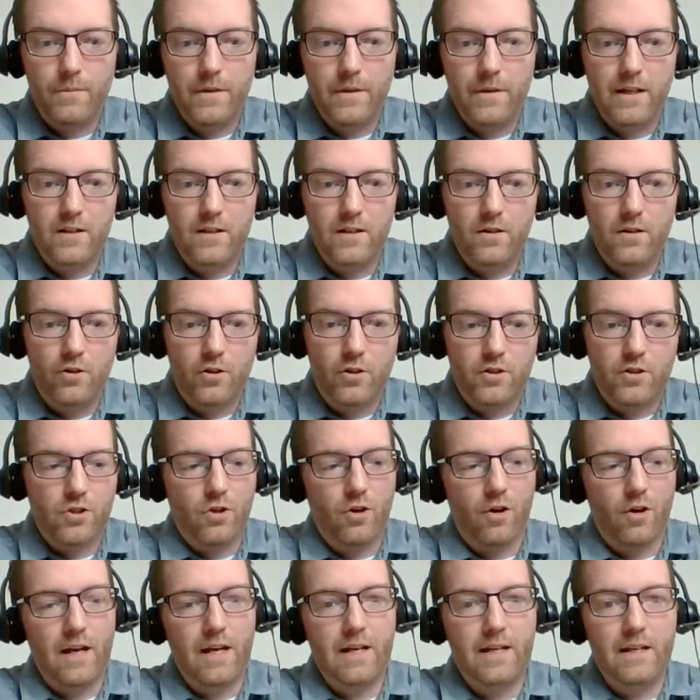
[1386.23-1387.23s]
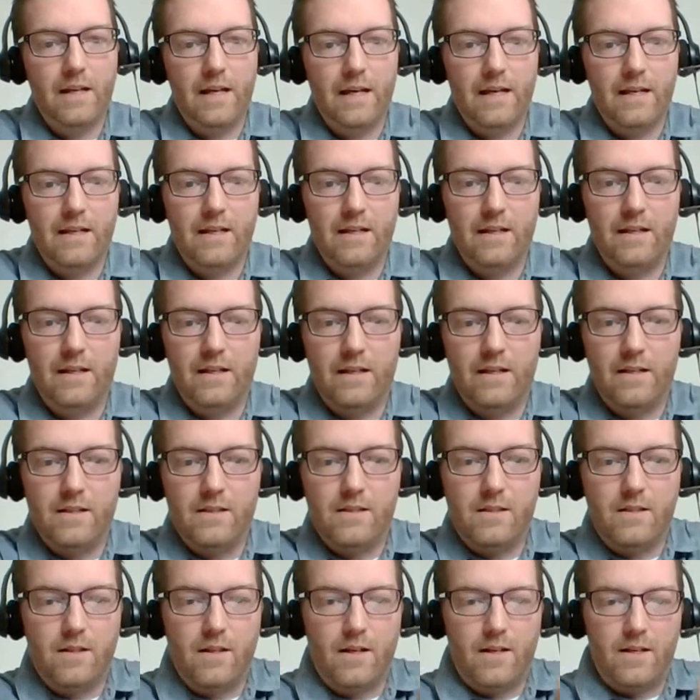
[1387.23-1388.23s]
it looks great and it
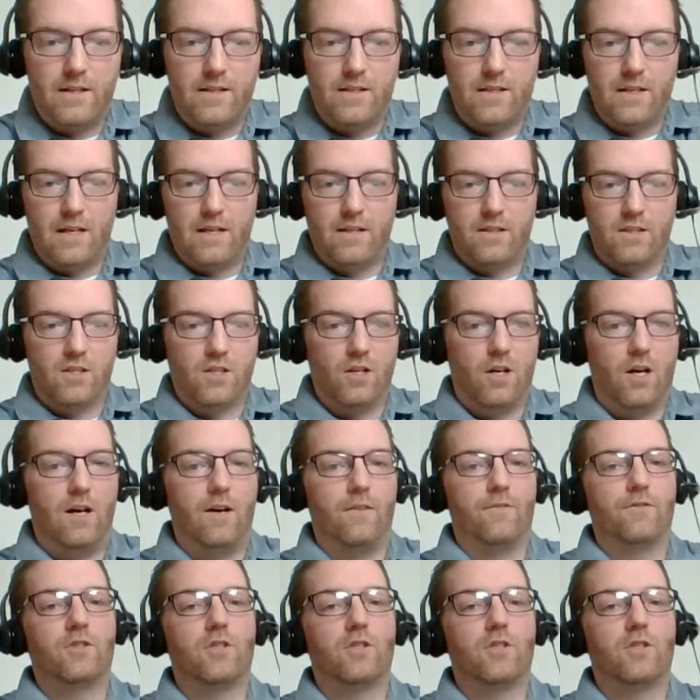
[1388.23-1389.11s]
is nice and soft.